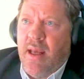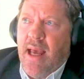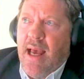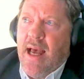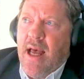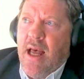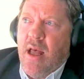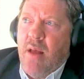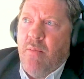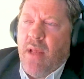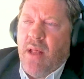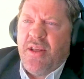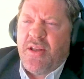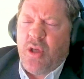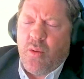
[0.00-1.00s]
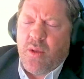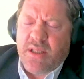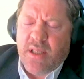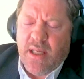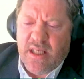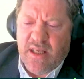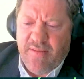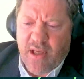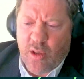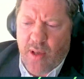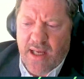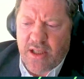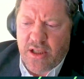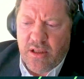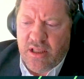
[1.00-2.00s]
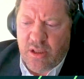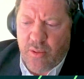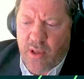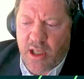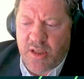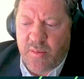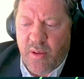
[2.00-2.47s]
There's always scientific questions to ask,